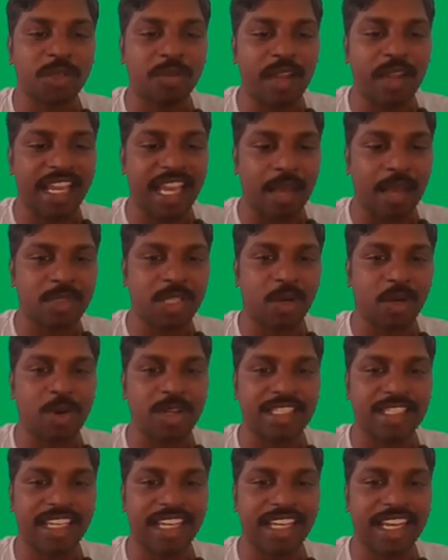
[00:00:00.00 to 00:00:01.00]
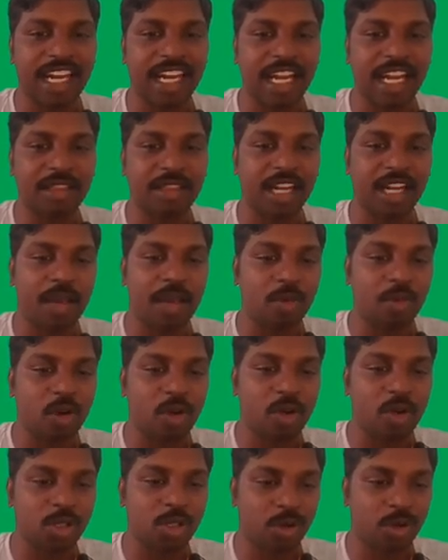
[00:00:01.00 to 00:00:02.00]
capture once again, and then I'm going
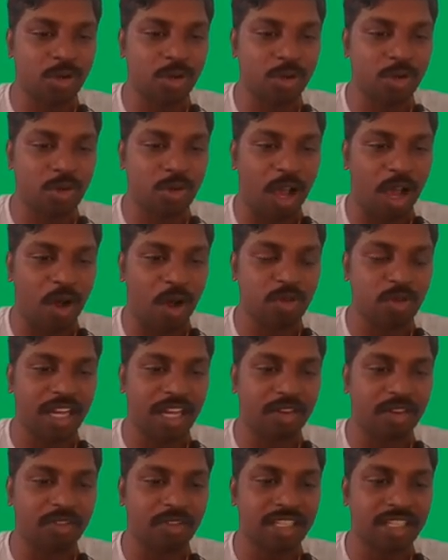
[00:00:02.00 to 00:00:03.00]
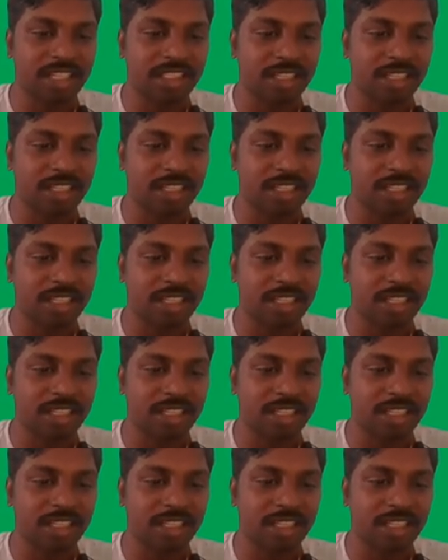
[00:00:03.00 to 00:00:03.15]
to show you how that works.